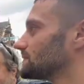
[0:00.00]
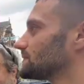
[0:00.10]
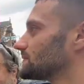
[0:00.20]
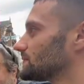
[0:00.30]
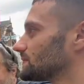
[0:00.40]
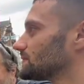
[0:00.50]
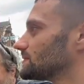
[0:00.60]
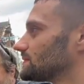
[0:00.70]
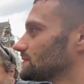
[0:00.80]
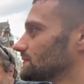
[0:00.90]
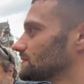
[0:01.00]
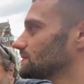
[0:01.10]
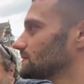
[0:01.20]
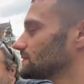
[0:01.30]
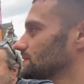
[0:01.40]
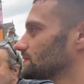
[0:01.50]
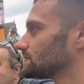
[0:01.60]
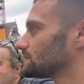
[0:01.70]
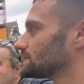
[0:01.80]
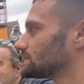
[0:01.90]

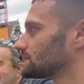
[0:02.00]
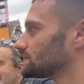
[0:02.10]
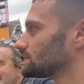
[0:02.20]
No words are spoken by the person on screen.